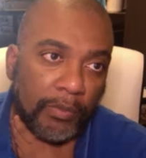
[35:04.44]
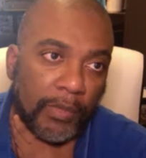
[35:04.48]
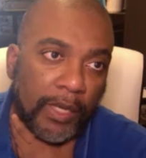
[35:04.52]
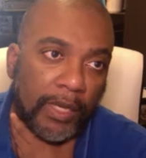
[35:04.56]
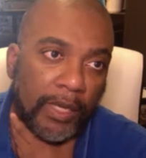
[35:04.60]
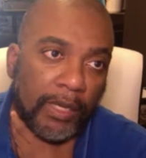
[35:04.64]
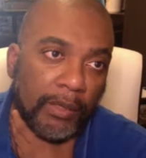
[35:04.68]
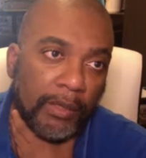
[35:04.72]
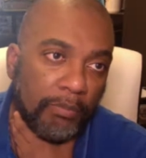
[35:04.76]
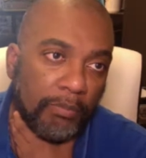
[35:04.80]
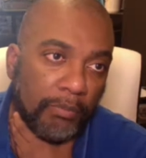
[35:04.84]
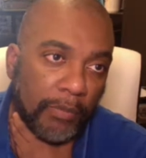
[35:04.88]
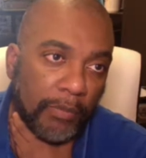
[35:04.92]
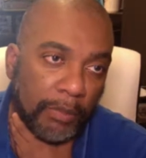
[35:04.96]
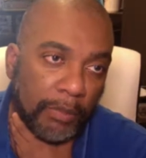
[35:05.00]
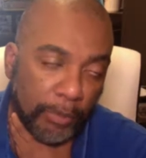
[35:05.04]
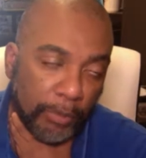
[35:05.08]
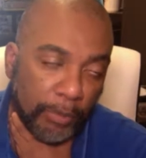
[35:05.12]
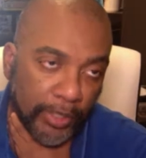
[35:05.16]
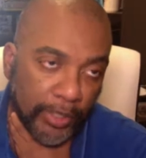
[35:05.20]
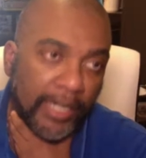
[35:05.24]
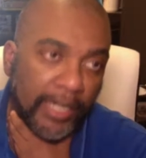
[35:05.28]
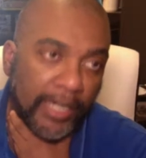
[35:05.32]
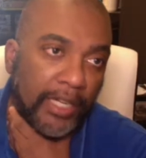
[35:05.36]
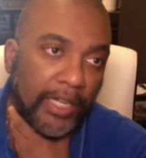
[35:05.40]
they
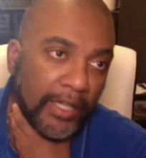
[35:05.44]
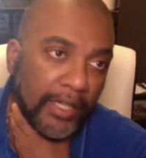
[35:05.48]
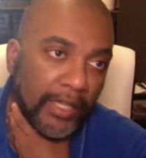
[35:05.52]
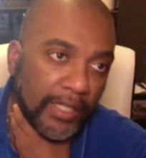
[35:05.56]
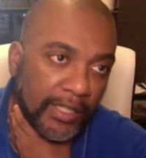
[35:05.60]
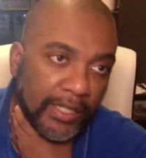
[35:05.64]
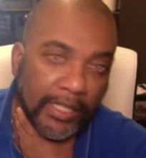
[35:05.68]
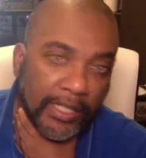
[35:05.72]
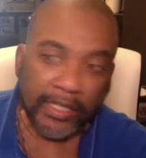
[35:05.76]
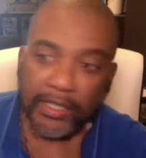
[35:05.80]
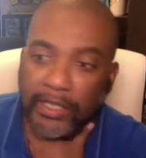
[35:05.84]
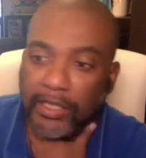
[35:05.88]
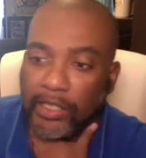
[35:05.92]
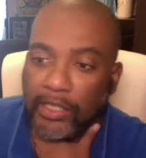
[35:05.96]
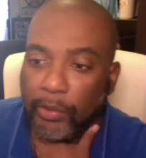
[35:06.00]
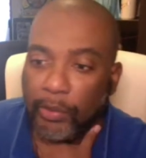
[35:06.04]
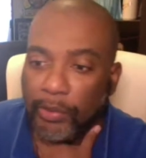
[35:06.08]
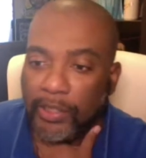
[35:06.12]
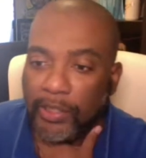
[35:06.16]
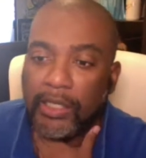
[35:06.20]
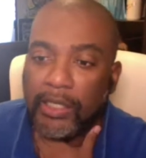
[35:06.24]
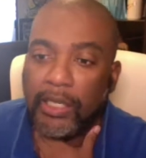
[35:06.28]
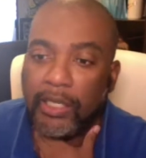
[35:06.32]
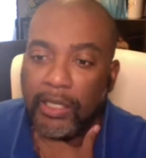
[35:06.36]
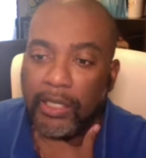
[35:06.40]
particularly in the 60s
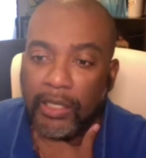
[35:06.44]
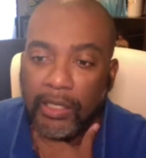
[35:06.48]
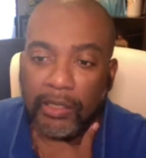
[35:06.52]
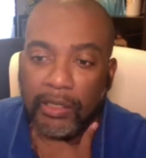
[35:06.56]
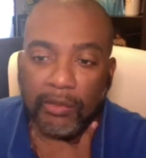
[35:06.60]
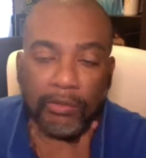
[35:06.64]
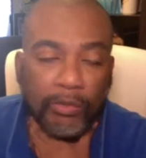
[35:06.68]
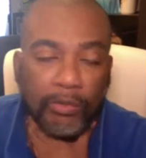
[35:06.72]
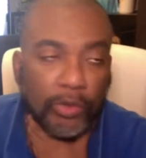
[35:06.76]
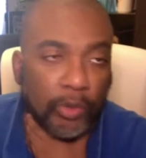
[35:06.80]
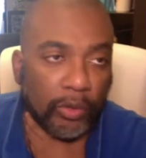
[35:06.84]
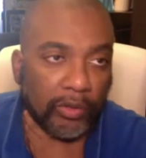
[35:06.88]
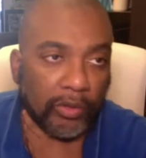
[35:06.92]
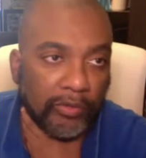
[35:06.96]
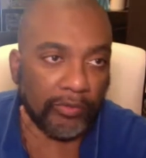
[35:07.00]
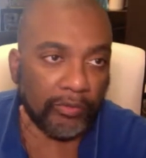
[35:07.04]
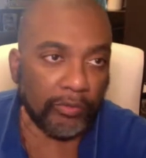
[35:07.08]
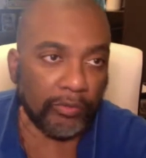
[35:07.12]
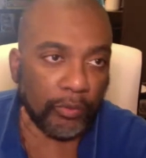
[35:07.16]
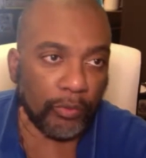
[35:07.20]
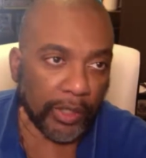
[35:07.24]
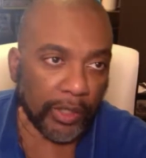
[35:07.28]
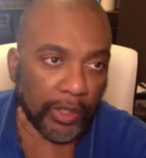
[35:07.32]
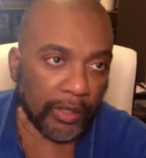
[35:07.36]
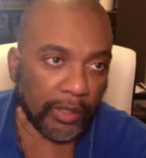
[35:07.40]
always ended sort of
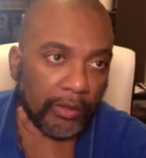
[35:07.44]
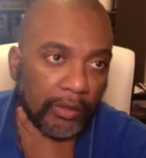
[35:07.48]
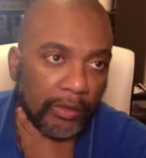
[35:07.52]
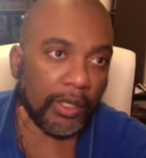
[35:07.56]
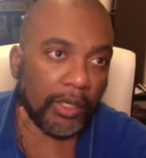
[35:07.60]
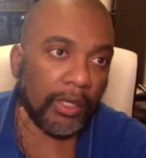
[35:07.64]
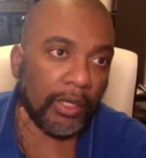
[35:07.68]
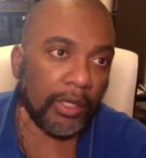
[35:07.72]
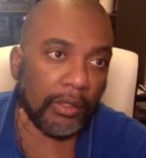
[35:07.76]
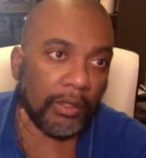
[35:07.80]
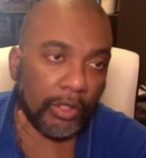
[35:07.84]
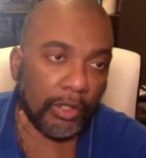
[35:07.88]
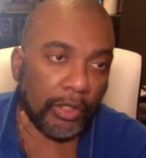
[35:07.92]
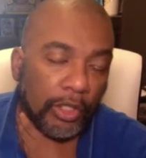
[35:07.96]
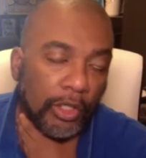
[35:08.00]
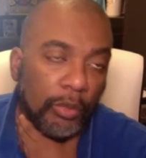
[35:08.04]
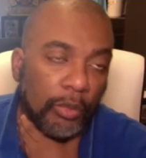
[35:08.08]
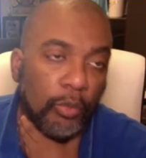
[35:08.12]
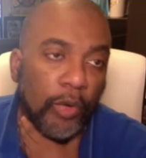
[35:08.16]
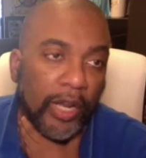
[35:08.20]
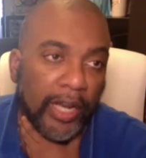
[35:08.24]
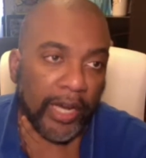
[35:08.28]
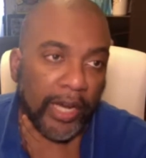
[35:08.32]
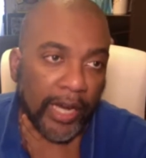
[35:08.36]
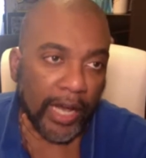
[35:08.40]
with good
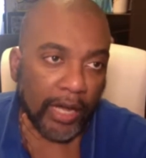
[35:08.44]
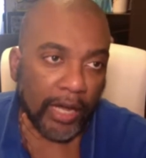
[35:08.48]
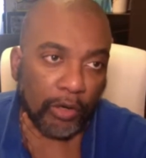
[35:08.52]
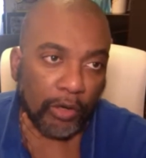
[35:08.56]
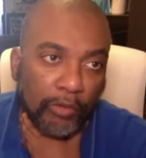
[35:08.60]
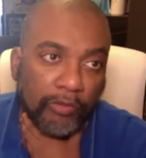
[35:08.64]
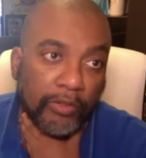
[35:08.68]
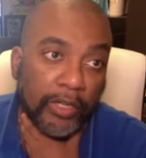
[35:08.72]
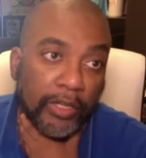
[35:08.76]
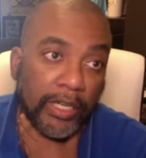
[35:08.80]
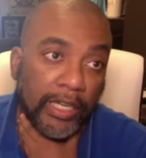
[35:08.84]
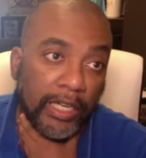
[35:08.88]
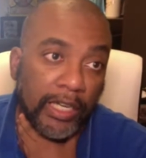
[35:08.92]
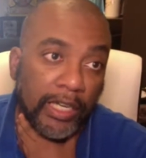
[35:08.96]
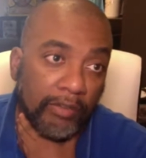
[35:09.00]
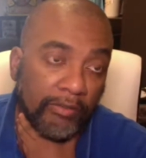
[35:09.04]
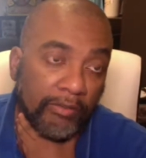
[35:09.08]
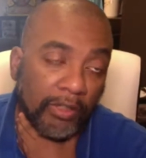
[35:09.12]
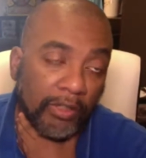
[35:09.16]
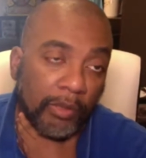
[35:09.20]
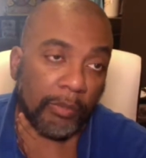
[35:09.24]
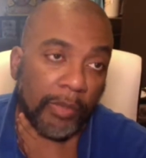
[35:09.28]
winning out over evil.